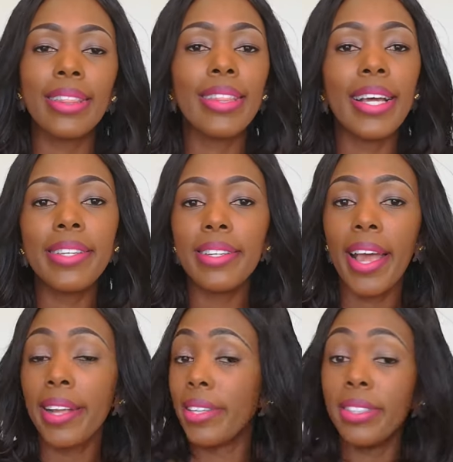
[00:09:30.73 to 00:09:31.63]
That
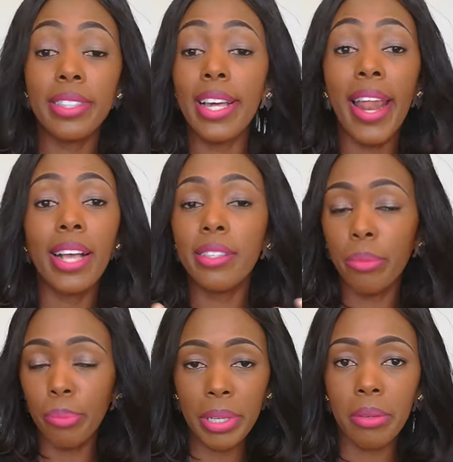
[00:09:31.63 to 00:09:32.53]

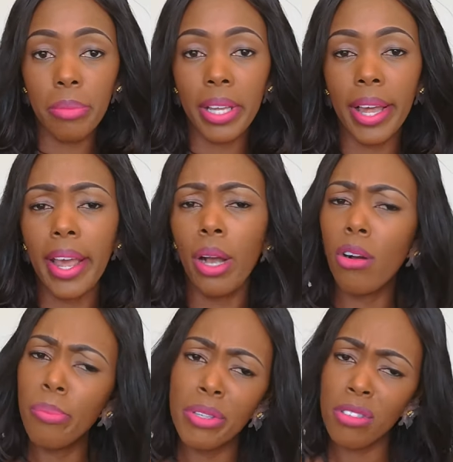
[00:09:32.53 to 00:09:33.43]
hasn't been me, and I
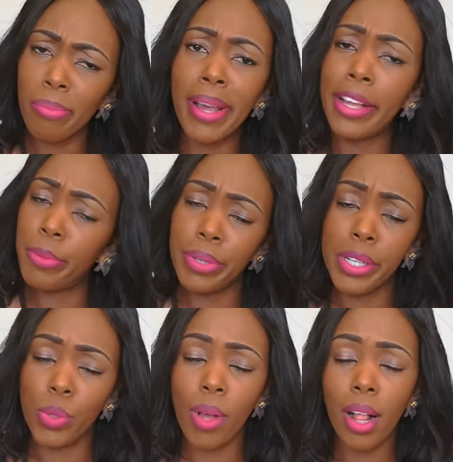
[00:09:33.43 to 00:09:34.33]
hope it's not my
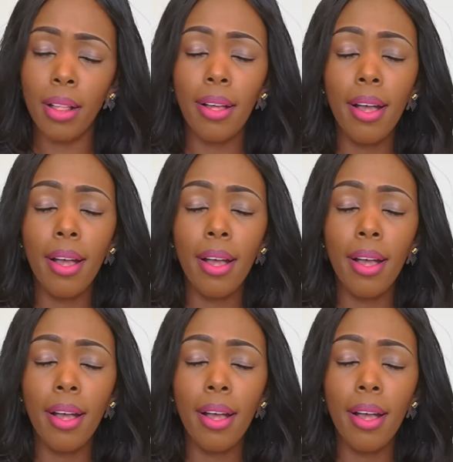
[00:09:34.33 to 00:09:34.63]
husband as well.